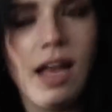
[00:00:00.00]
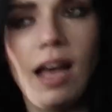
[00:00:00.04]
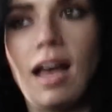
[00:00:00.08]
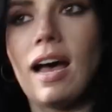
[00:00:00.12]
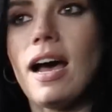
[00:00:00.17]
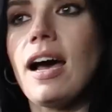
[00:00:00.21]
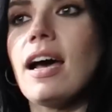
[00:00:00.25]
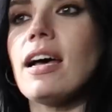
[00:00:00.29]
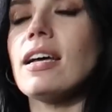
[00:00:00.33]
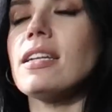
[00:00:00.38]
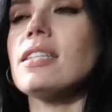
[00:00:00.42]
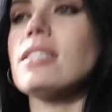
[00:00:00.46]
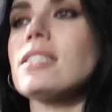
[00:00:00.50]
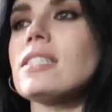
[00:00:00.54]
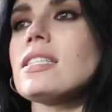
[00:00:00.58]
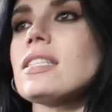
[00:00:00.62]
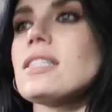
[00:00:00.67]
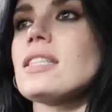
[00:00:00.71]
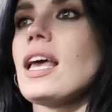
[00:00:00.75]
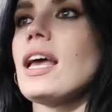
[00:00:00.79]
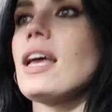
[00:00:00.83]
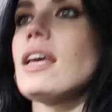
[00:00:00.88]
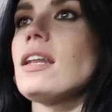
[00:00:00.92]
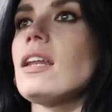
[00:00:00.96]
And
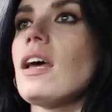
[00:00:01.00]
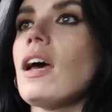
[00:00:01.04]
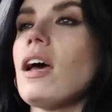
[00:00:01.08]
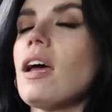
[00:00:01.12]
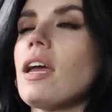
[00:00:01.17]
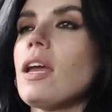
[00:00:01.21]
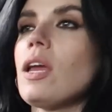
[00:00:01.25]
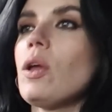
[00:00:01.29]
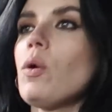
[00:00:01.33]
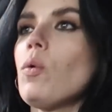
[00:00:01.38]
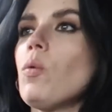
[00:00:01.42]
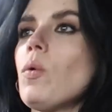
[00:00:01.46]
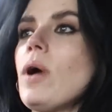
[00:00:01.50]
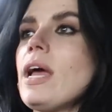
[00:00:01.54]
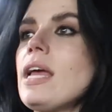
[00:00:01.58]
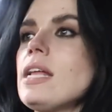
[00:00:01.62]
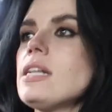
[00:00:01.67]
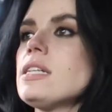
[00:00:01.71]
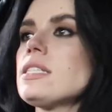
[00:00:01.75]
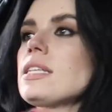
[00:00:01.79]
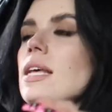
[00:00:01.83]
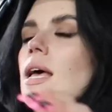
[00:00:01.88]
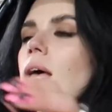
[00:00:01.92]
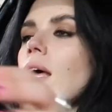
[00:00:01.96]
then I
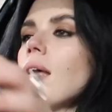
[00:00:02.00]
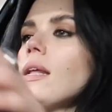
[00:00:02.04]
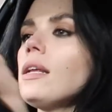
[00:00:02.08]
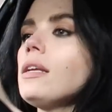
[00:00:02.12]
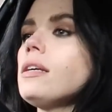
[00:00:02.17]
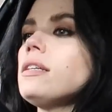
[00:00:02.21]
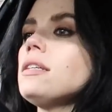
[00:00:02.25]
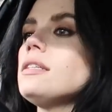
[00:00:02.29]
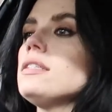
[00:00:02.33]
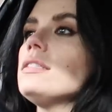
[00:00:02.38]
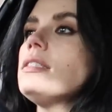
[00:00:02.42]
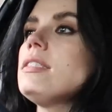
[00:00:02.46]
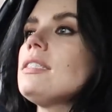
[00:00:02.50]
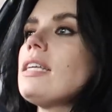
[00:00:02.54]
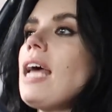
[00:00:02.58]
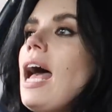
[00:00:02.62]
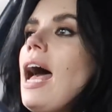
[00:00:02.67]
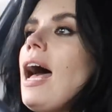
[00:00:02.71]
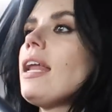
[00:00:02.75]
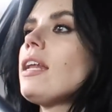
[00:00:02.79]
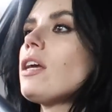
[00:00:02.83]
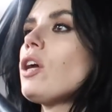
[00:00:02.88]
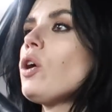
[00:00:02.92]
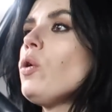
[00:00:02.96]
went and
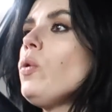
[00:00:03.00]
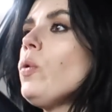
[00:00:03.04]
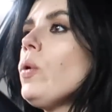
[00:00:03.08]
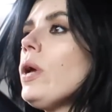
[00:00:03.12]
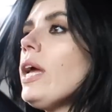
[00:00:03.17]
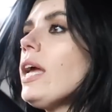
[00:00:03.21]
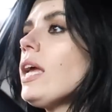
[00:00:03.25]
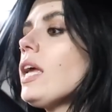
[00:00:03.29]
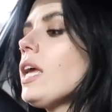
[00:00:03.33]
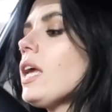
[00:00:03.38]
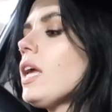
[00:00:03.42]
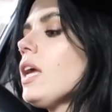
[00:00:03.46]
had a quick